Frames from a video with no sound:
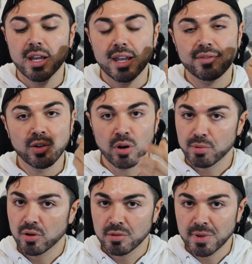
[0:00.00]
if you are
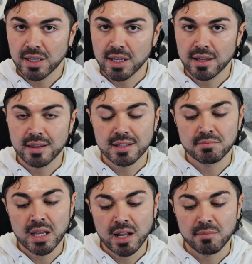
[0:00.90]
prone to milia, this
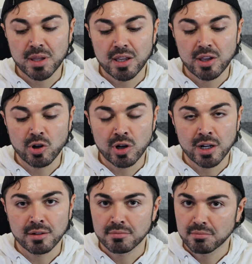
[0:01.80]
may not be
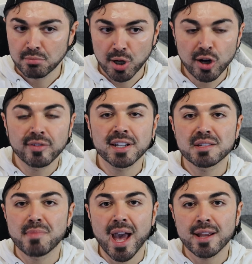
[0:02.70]
your
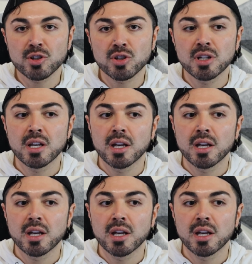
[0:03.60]
perfect match,